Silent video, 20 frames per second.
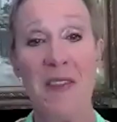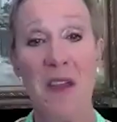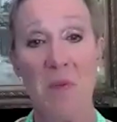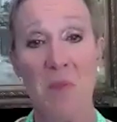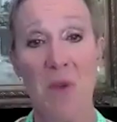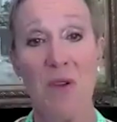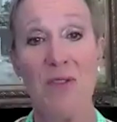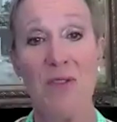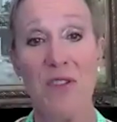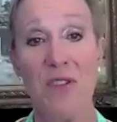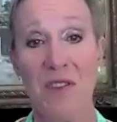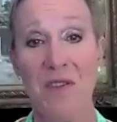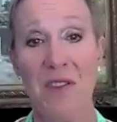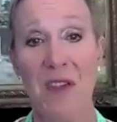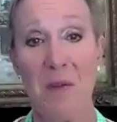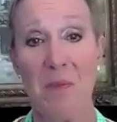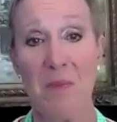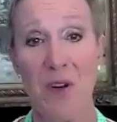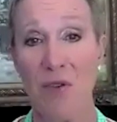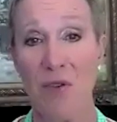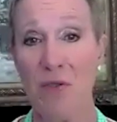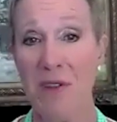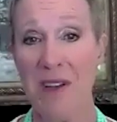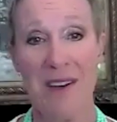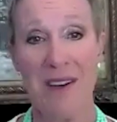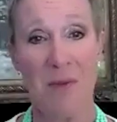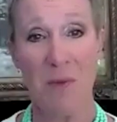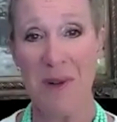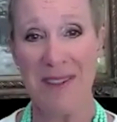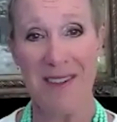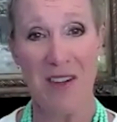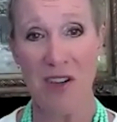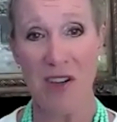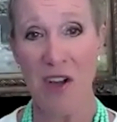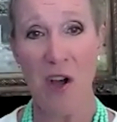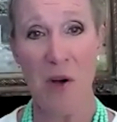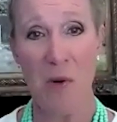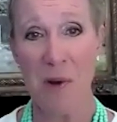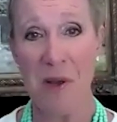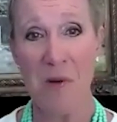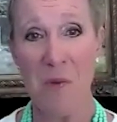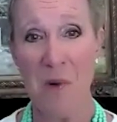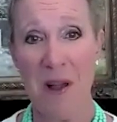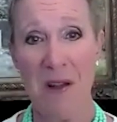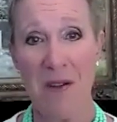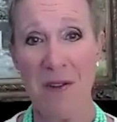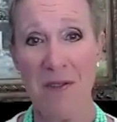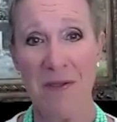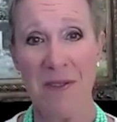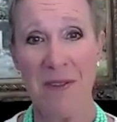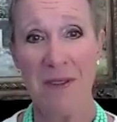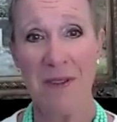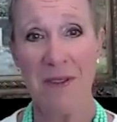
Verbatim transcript: that most of them knew that it wasn't going well?